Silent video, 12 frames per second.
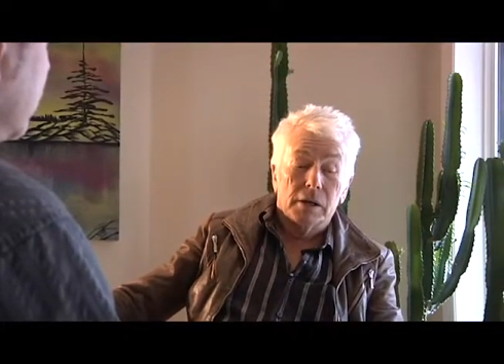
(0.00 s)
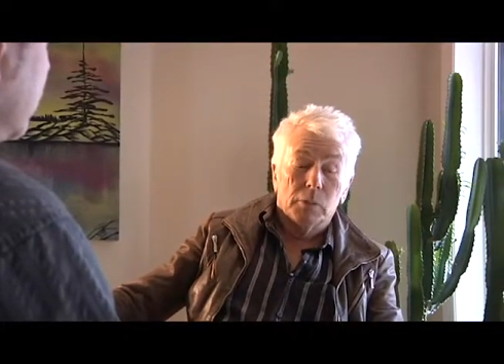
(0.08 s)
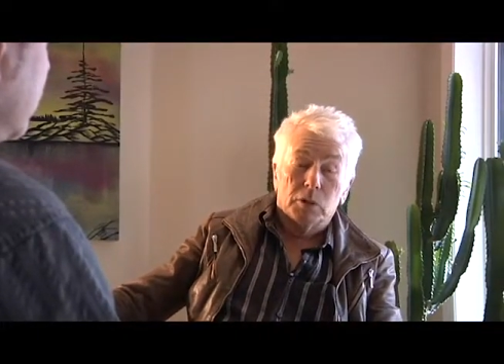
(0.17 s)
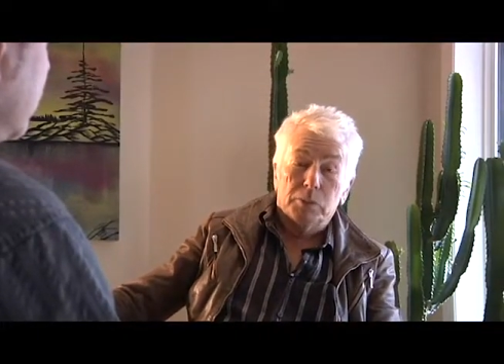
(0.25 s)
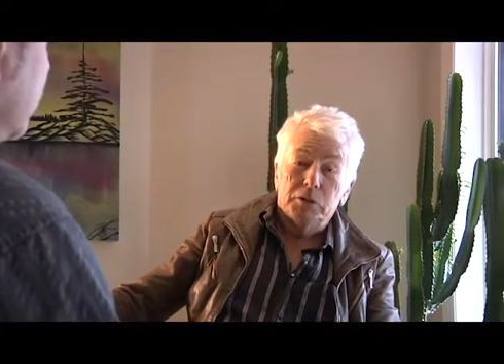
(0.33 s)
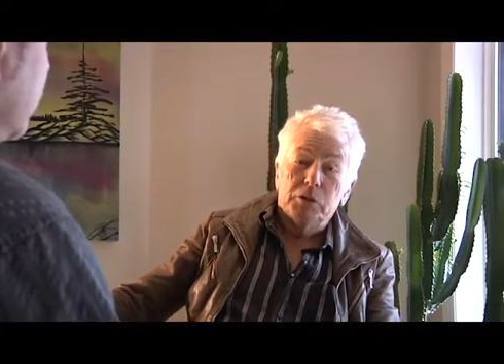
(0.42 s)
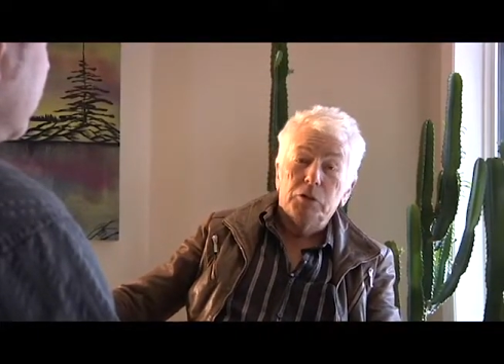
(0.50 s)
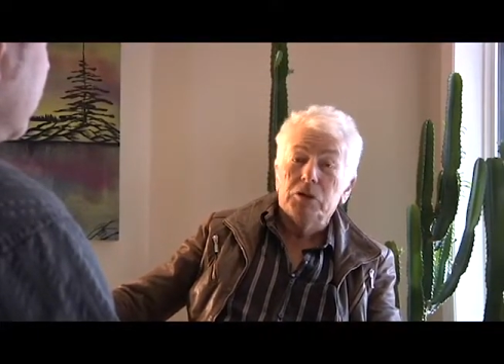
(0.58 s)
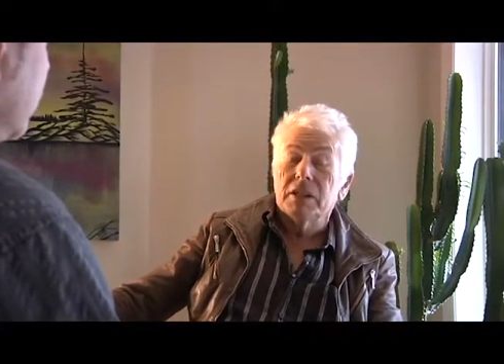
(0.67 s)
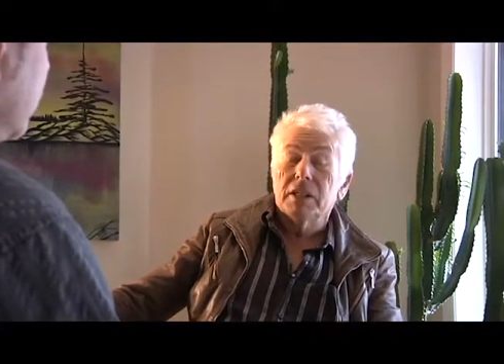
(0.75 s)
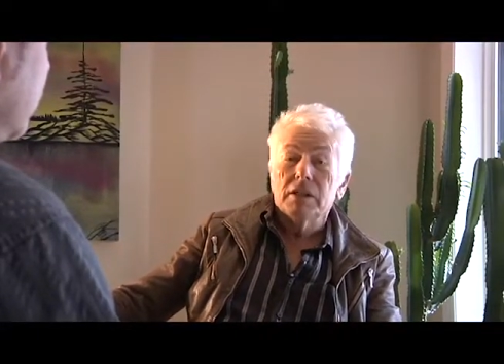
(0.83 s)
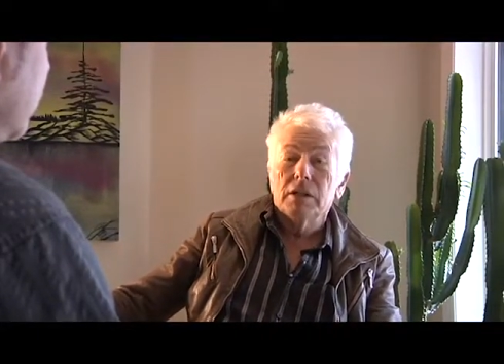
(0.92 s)
was
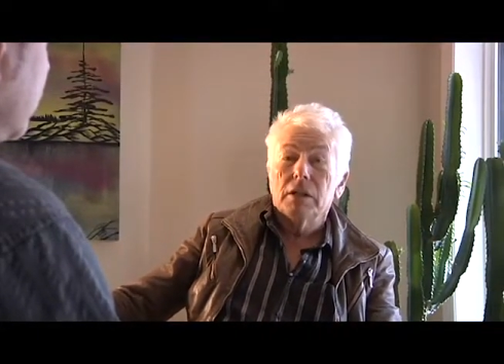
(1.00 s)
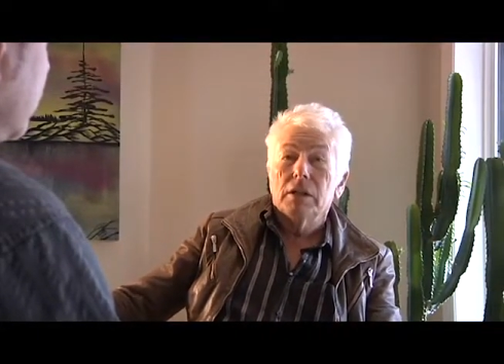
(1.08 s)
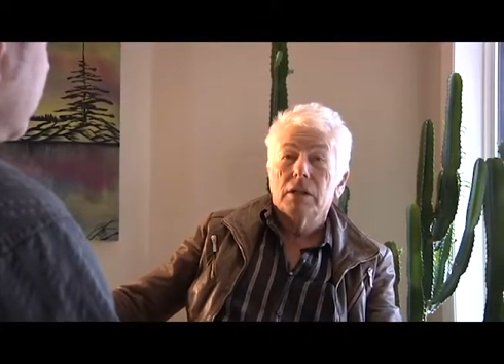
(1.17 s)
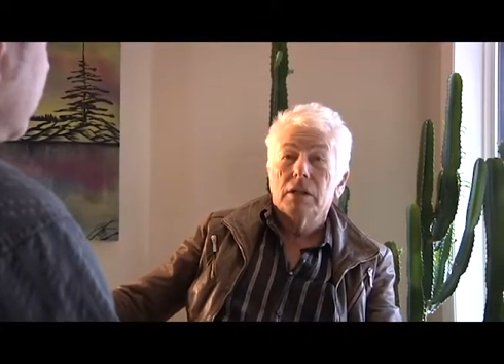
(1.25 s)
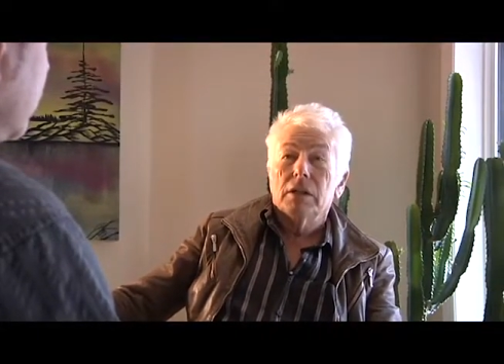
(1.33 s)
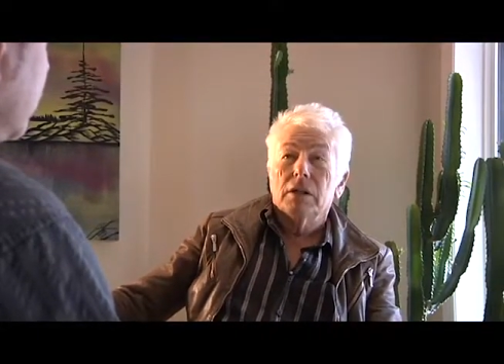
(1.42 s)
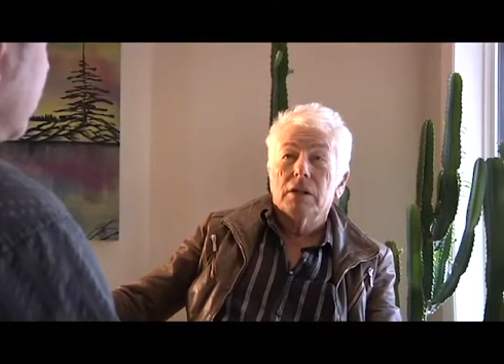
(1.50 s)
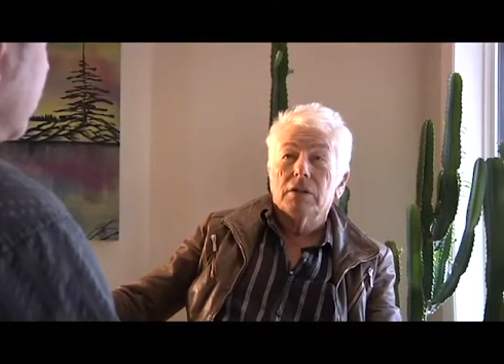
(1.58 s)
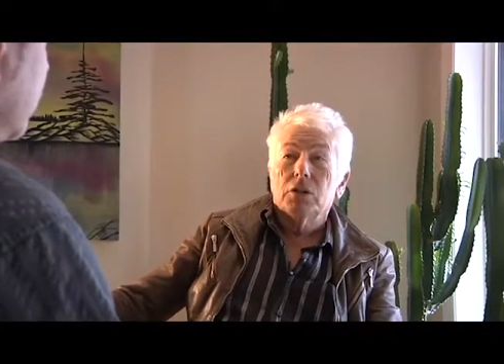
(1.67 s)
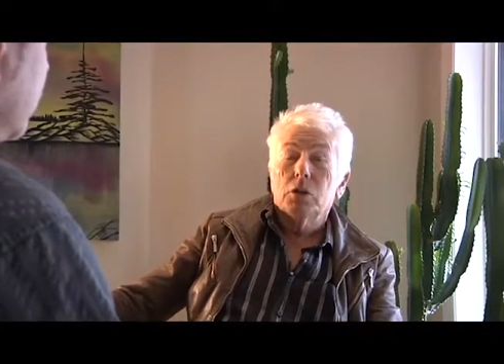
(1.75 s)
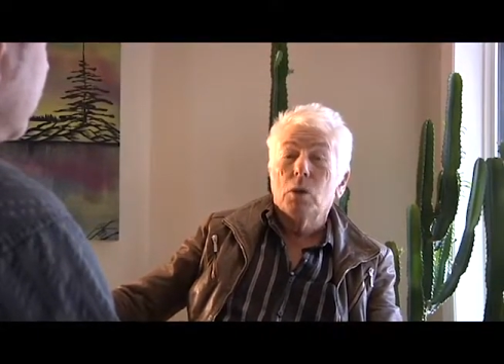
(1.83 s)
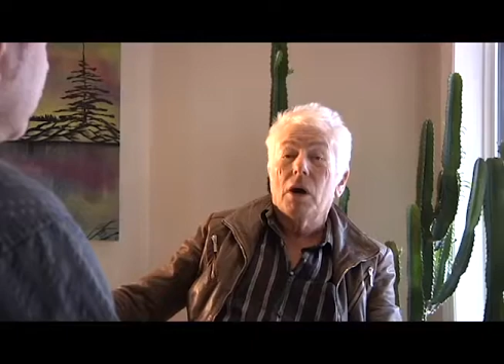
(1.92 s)
producing
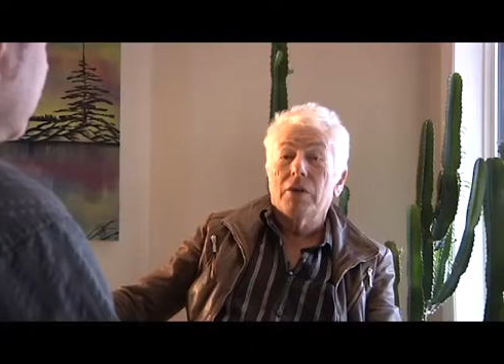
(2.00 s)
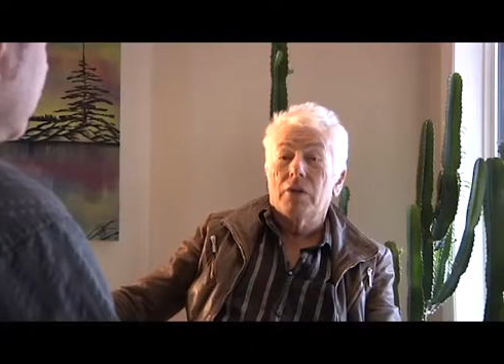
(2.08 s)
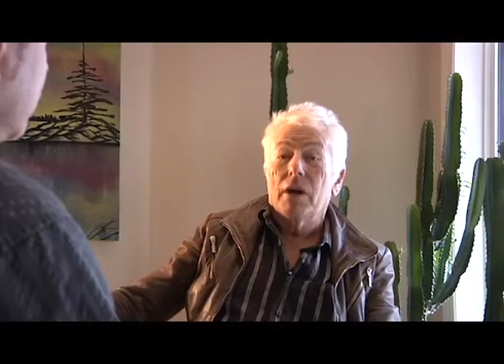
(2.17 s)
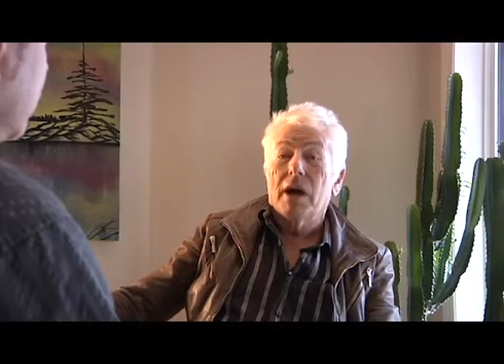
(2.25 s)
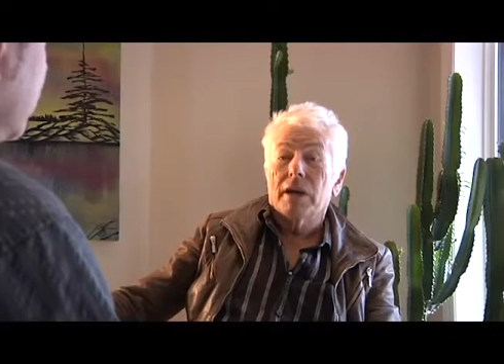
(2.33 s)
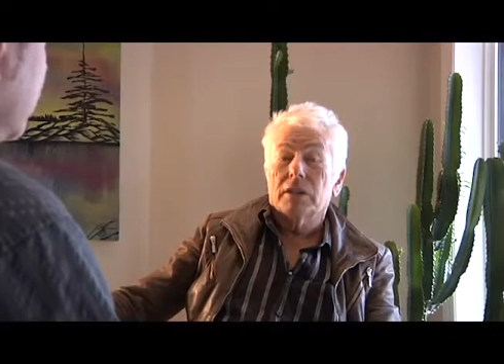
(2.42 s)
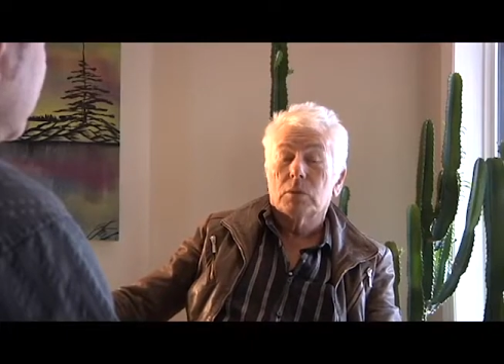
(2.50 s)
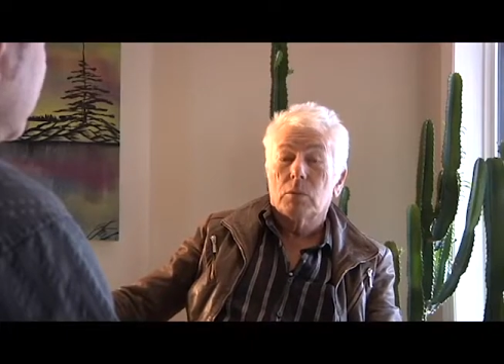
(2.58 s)
two other acts.